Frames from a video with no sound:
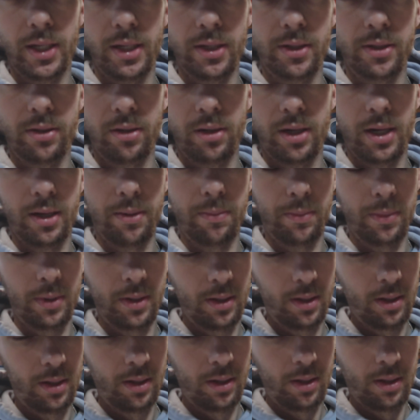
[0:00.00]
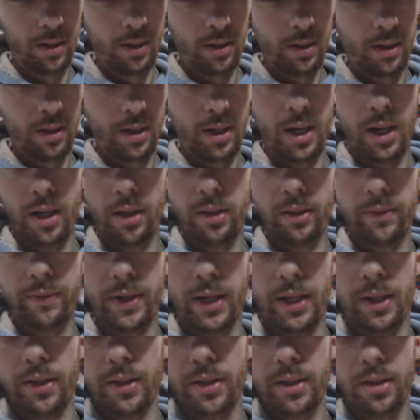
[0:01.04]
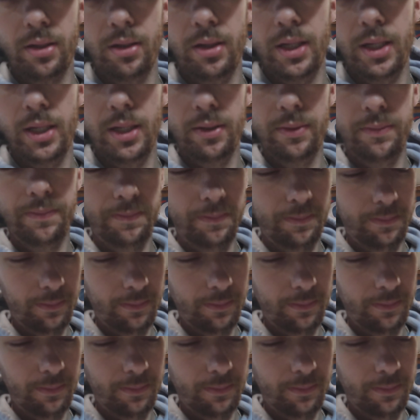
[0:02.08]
Instagram. I'll leave it on the screen.